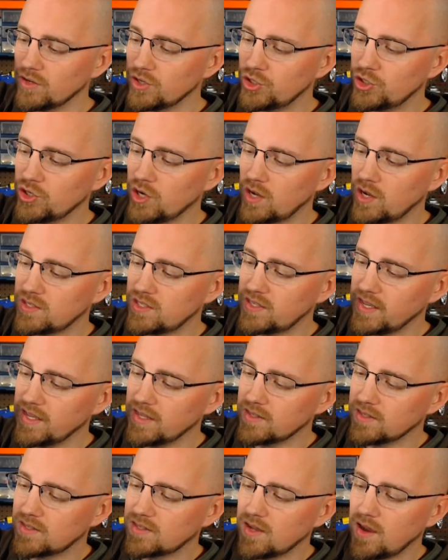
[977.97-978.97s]
just
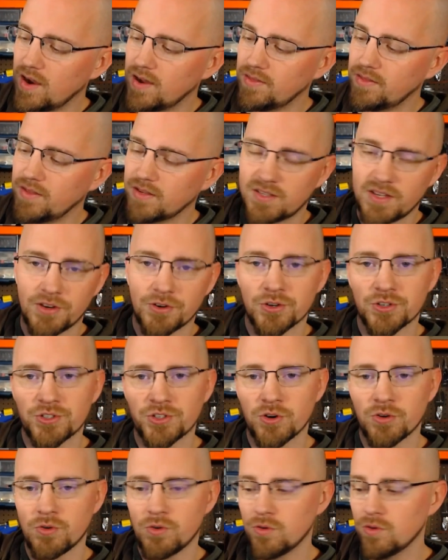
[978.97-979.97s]
inside this inner
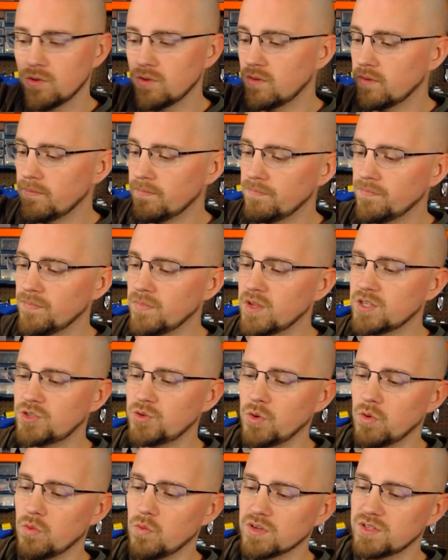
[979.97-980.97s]
circle,
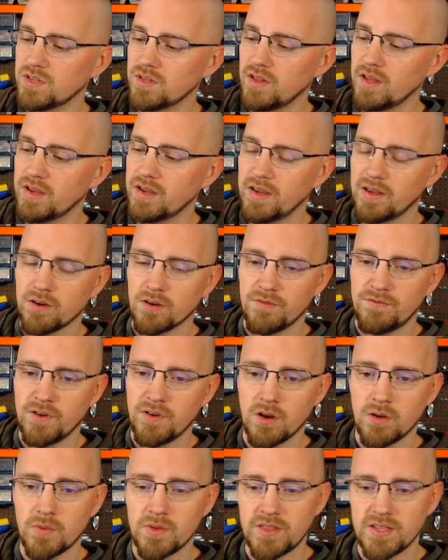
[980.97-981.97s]
so it wasn't like
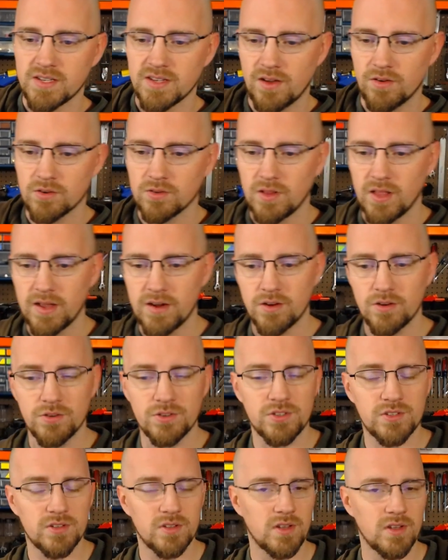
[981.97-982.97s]
interfering with these outer
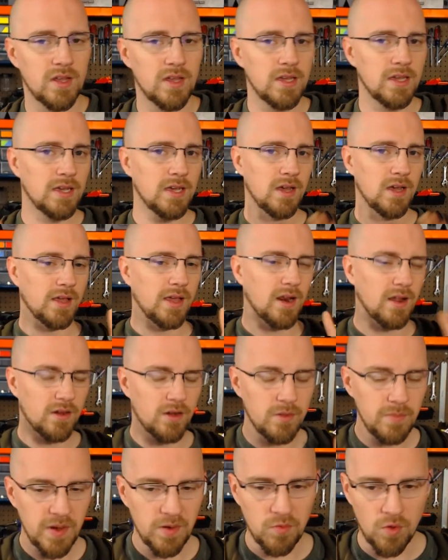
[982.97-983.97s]
layers. And again, I
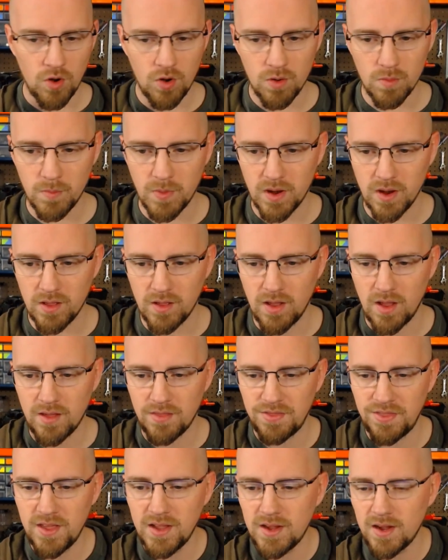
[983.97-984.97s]
could be wrong, but I
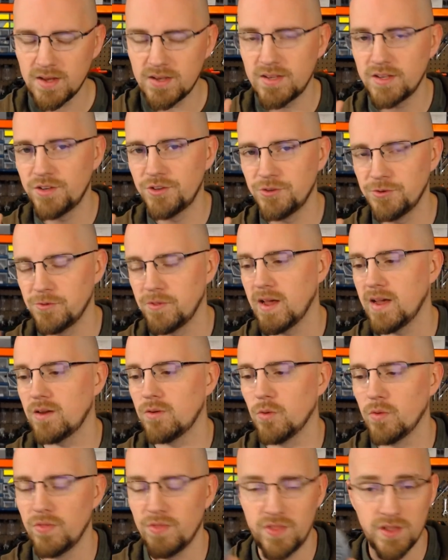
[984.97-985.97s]
think I did do that
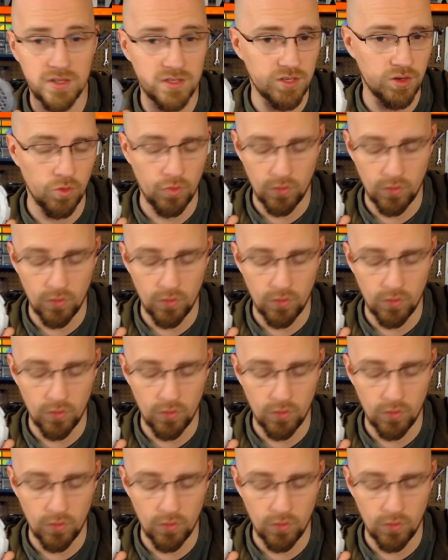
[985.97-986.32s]
on this